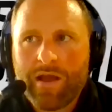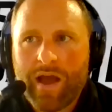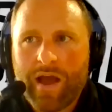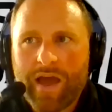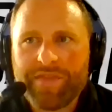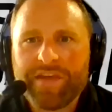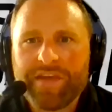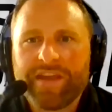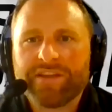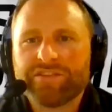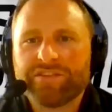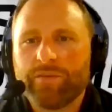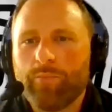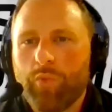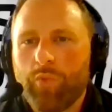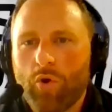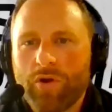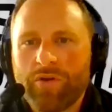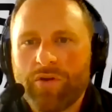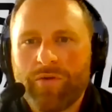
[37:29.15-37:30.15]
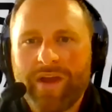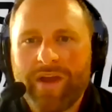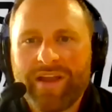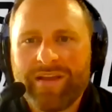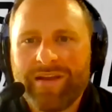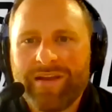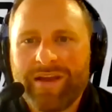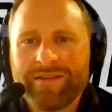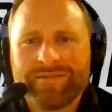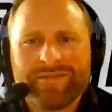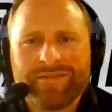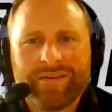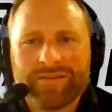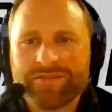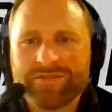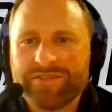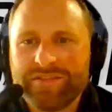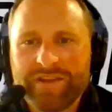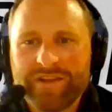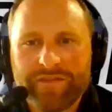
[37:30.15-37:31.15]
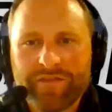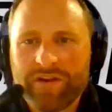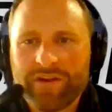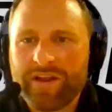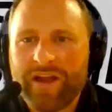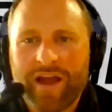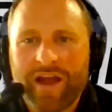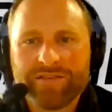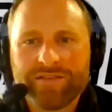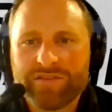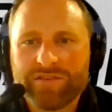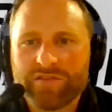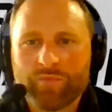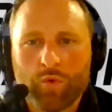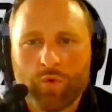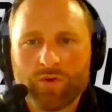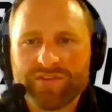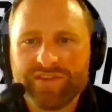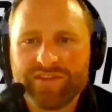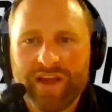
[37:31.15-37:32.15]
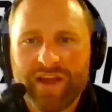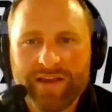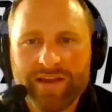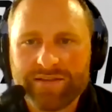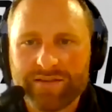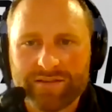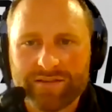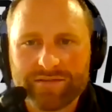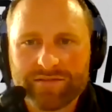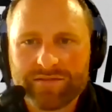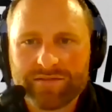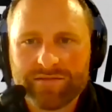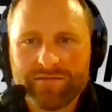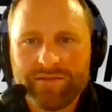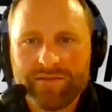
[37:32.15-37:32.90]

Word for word: I think it's important to recognize there's different kinds of sports scientists.